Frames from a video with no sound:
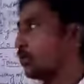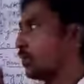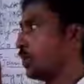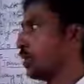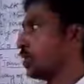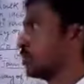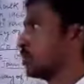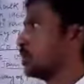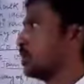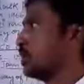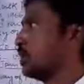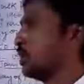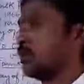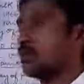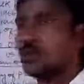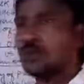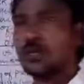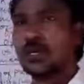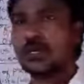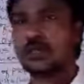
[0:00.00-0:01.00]
We have seen
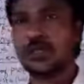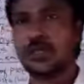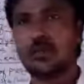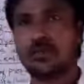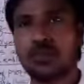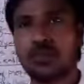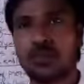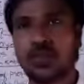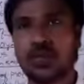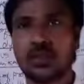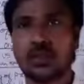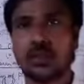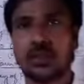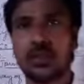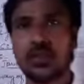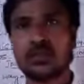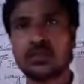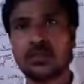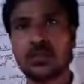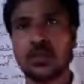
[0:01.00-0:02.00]
about the example. In
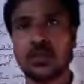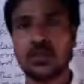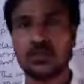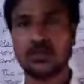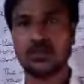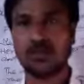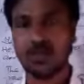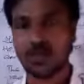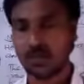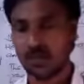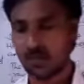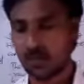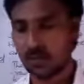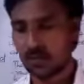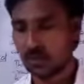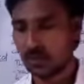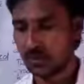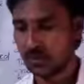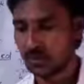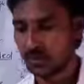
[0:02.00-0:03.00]
the next class, we are
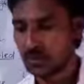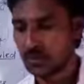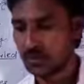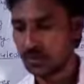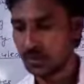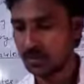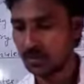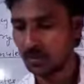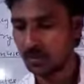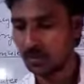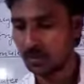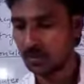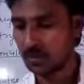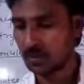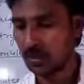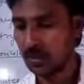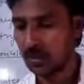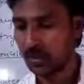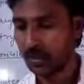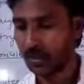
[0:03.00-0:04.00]
going to discuss about
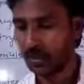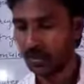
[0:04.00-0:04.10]
the